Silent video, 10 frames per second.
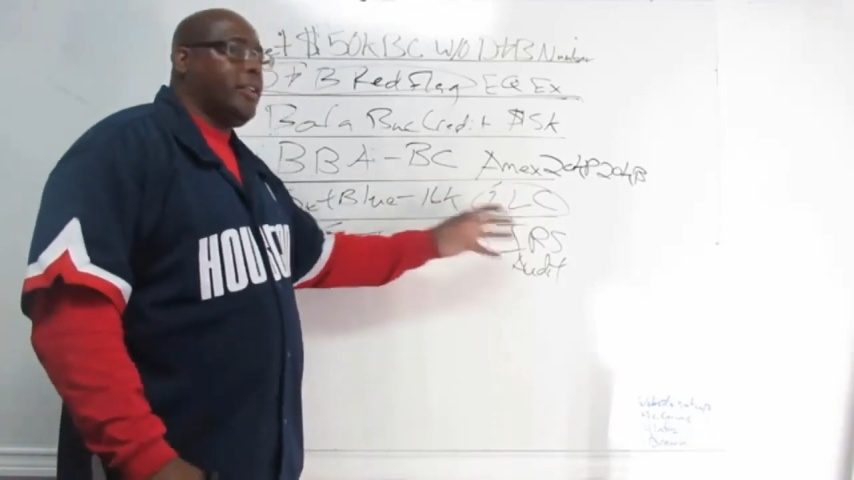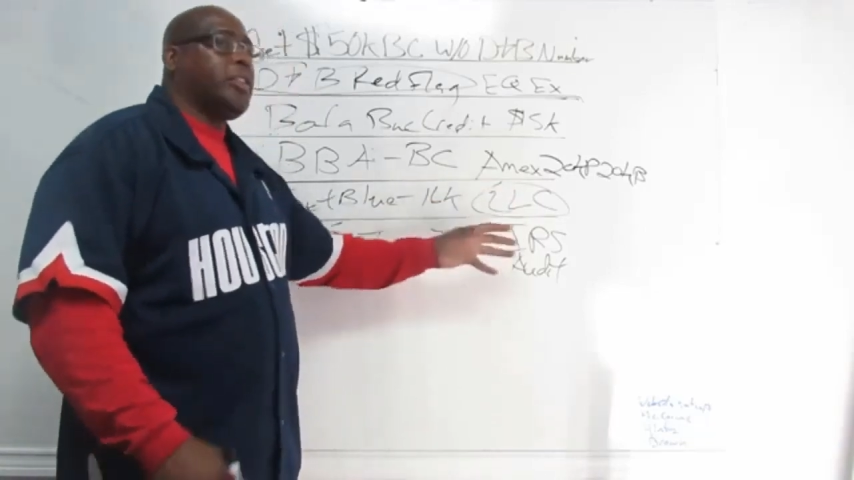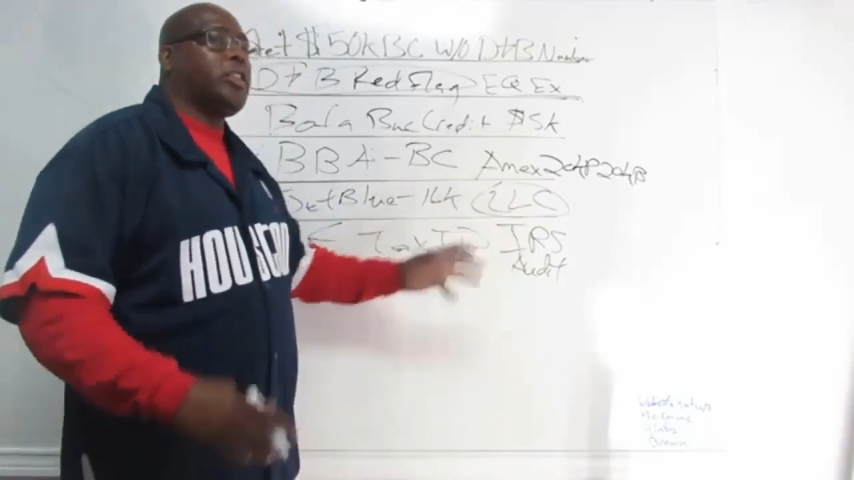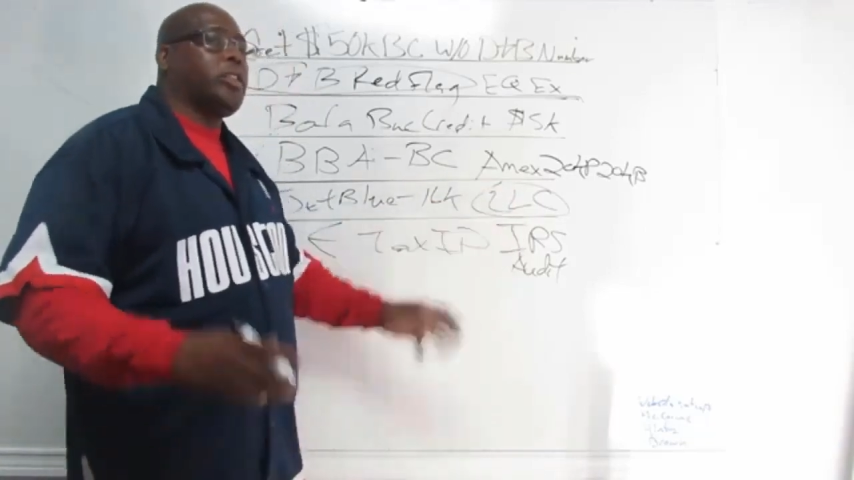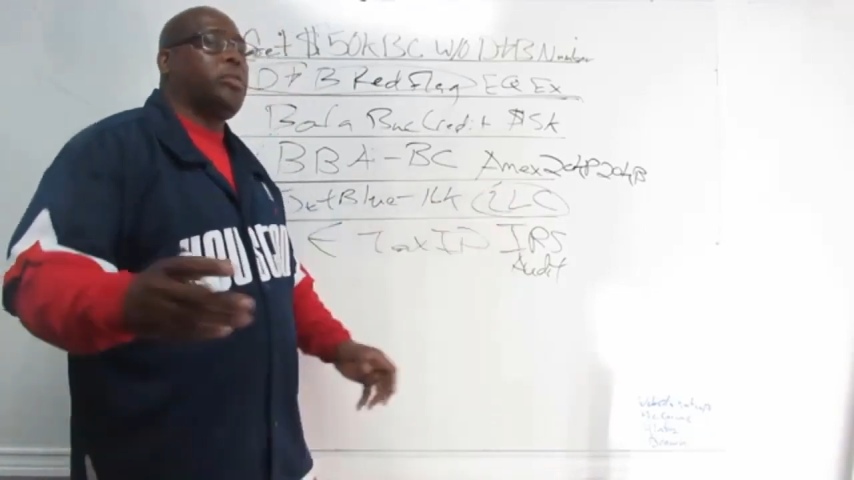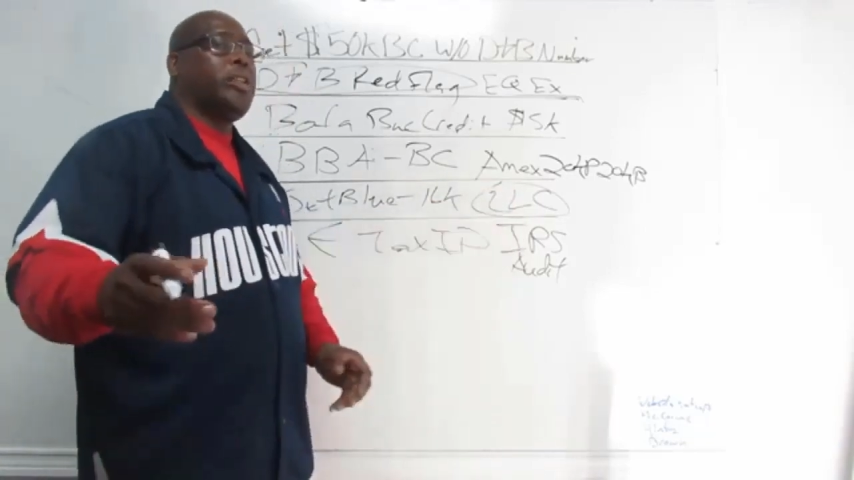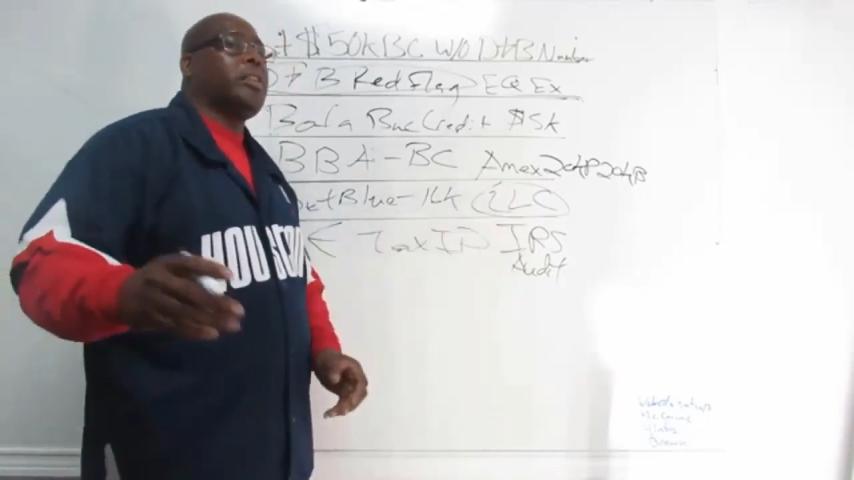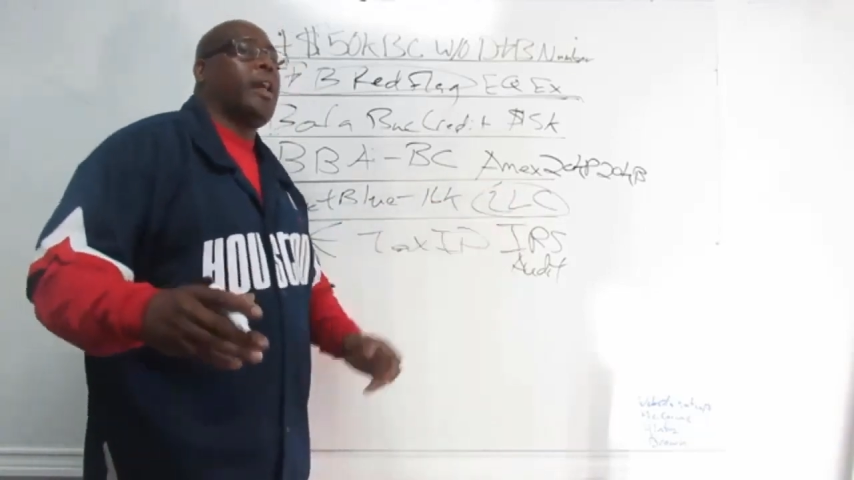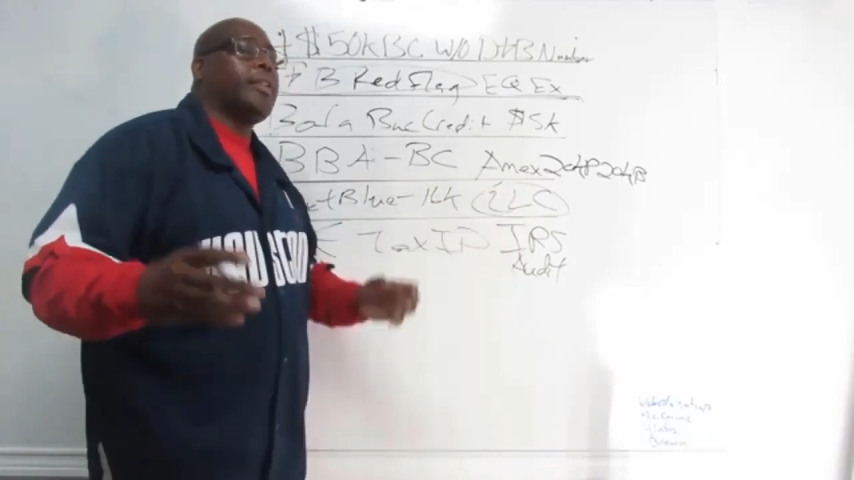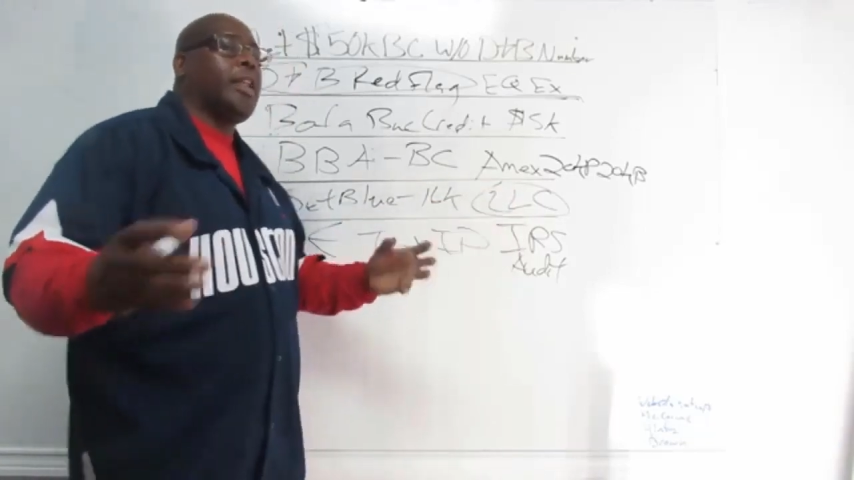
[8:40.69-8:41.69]
This is the
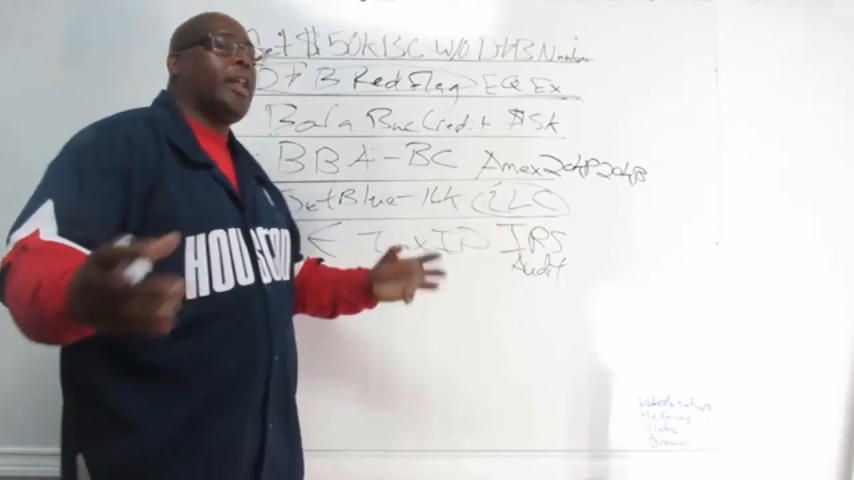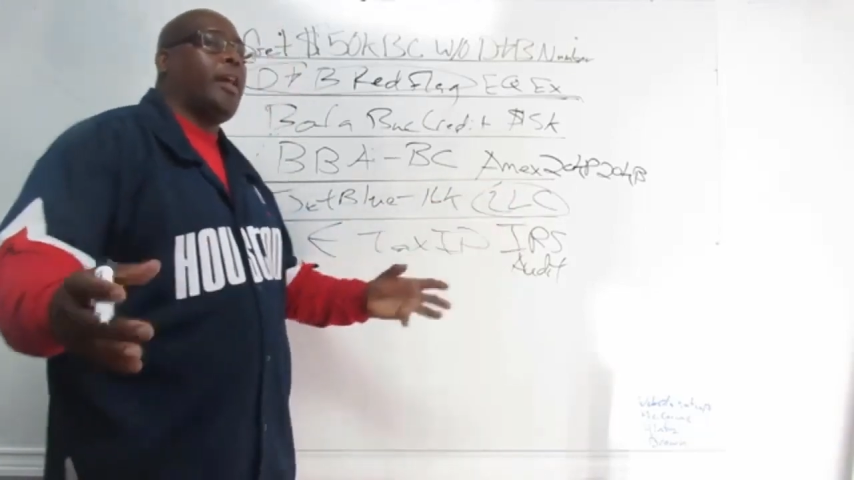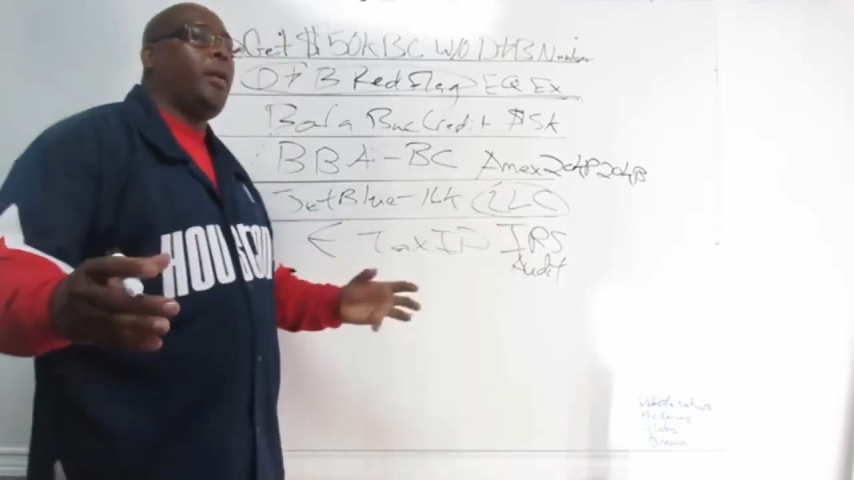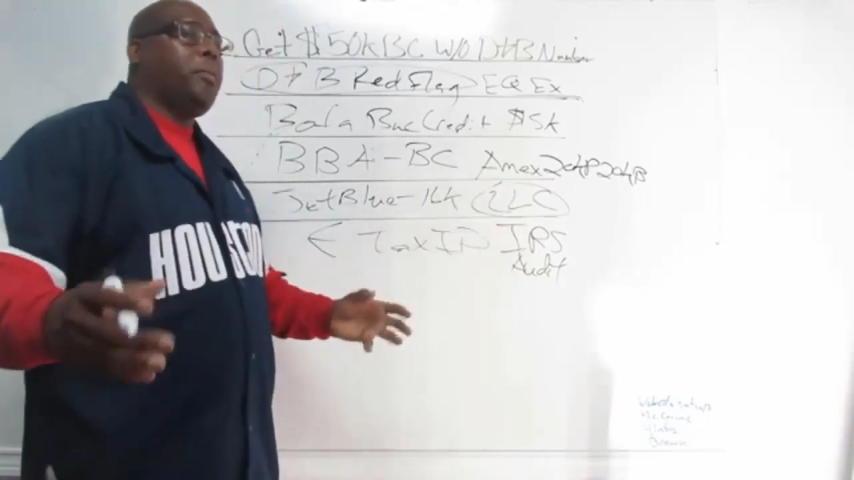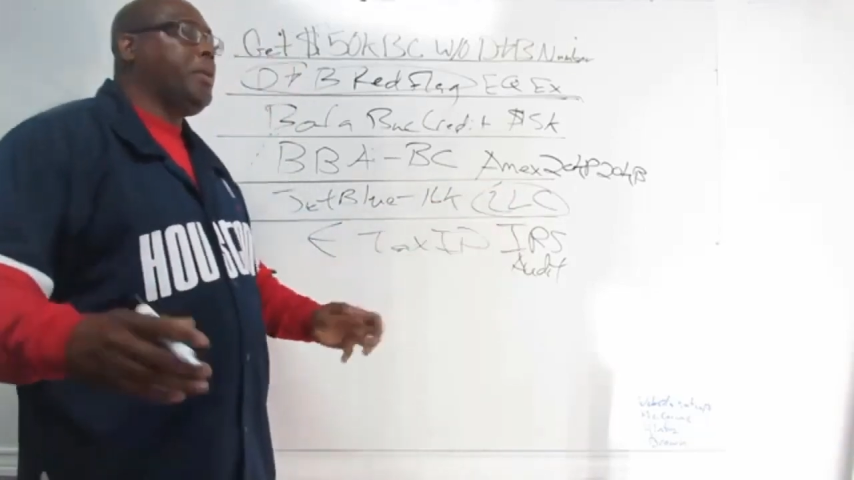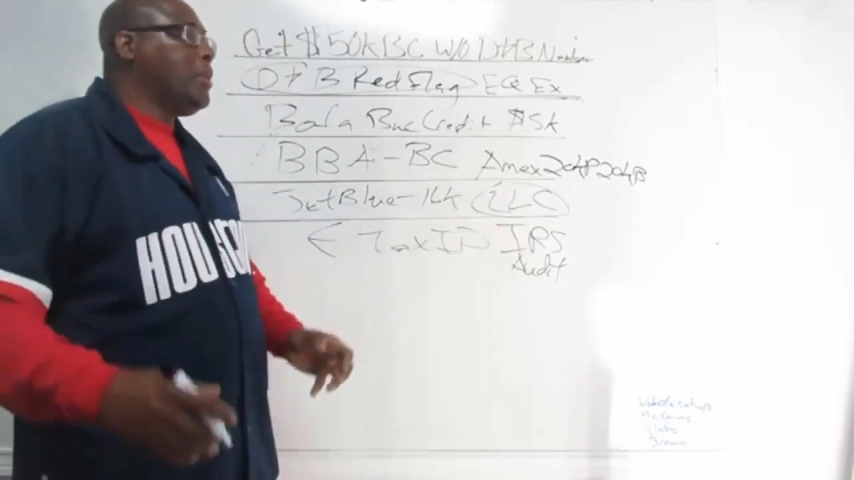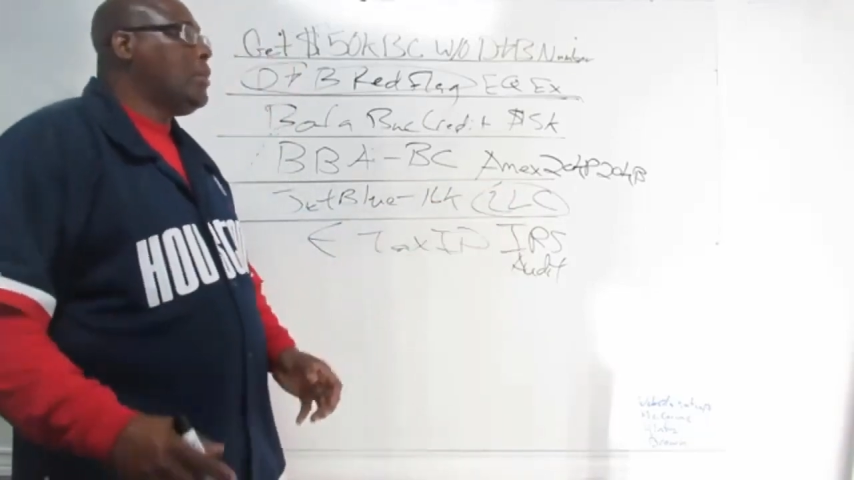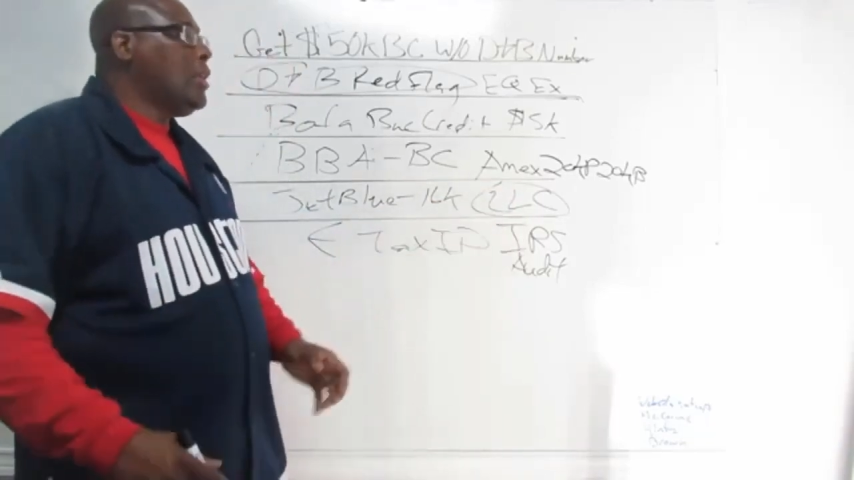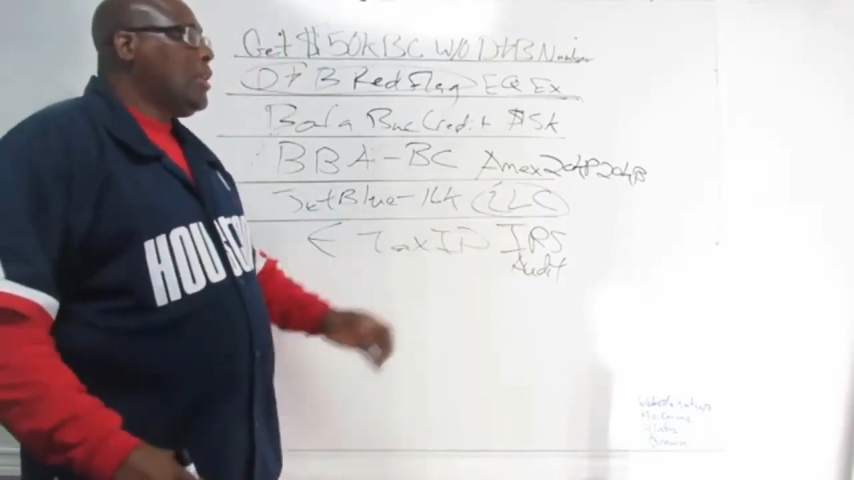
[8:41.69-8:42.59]
reason I tell people,